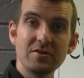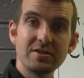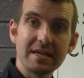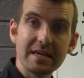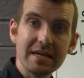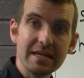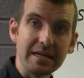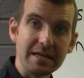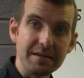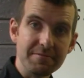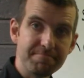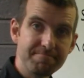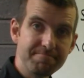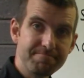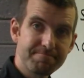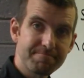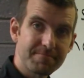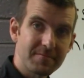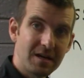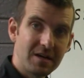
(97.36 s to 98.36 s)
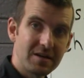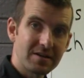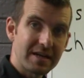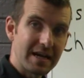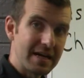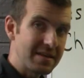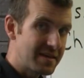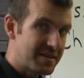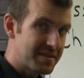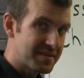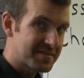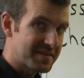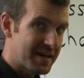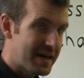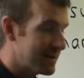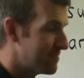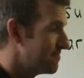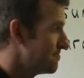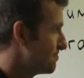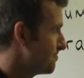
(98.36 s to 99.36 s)
ODE. Okay, they're the
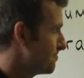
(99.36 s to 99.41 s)
same.